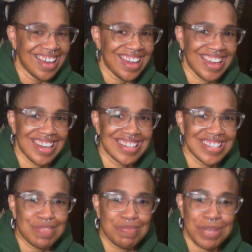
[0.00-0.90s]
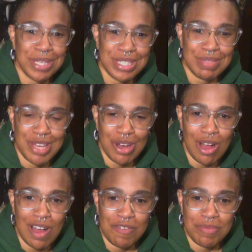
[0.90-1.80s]
and it just pissed me
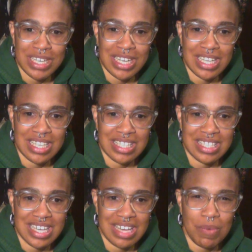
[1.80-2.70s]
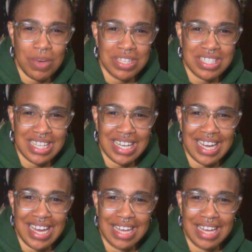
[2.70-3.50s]
off because it wasn't like I had